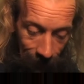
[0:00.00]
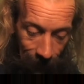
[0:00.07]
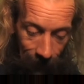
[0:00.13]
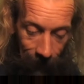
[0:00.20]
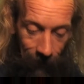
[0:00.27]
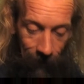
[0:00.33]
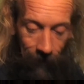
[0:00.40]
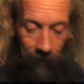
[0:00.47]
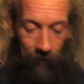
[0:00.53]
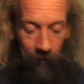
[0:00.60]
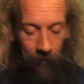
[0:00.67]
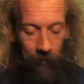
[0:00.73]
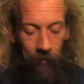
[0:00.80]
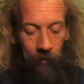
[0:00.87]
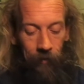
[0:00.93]

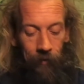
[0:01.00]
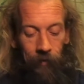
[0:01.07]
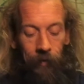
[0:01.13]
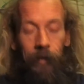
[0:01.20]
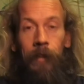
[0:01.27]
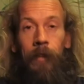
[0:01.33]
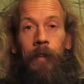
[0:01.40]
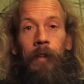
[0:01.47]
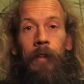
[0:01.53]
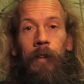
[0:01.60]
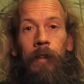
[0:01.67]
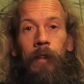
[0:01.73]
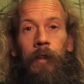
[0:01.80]
Nobody speaks.